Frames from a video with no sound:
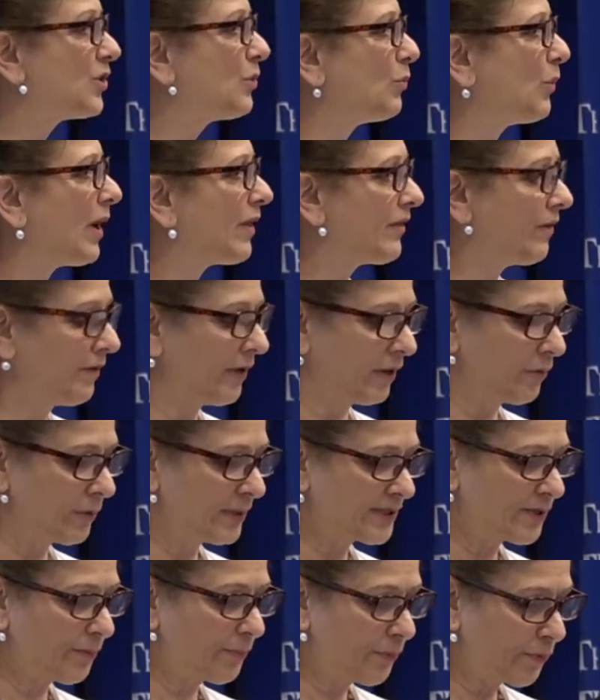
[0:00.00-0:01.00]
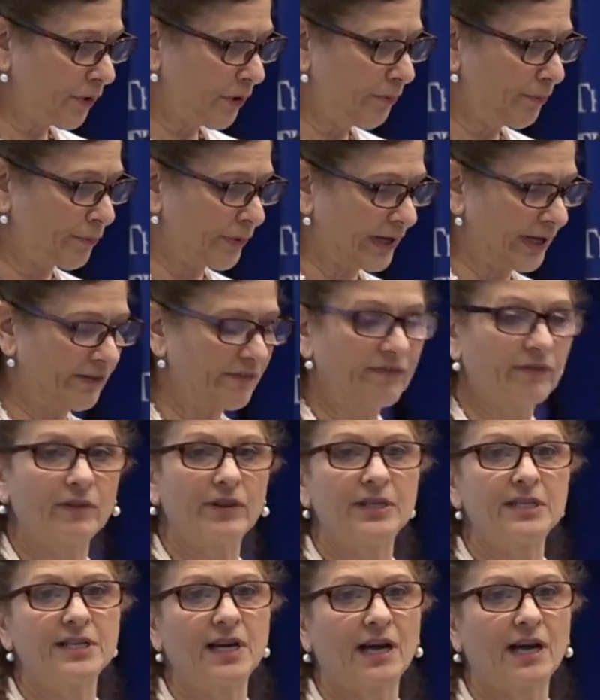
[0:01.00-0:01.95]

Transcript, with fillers: to whether it was appropriate for the